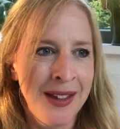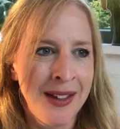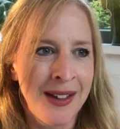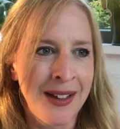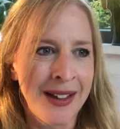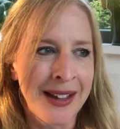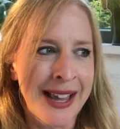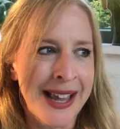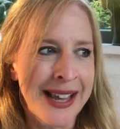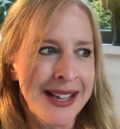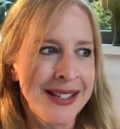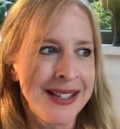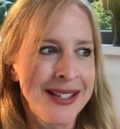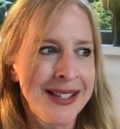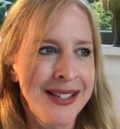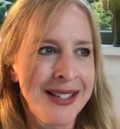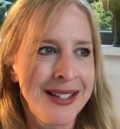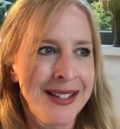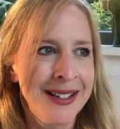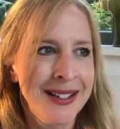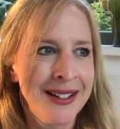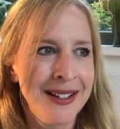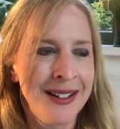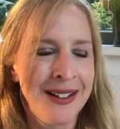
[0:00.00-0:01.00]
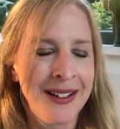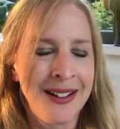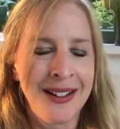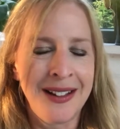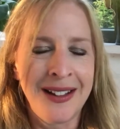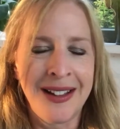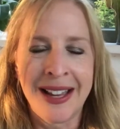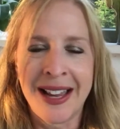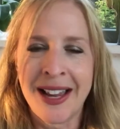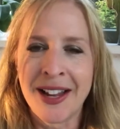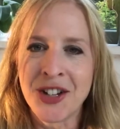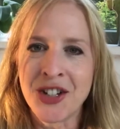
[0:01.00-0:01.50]
I guess
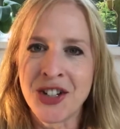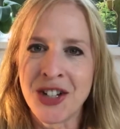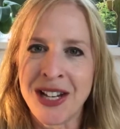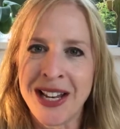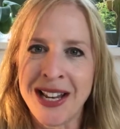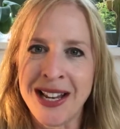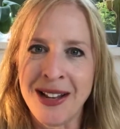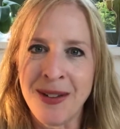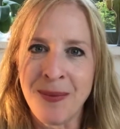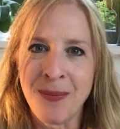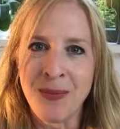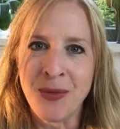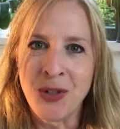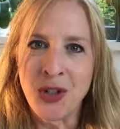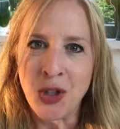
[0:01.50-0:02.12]
I actually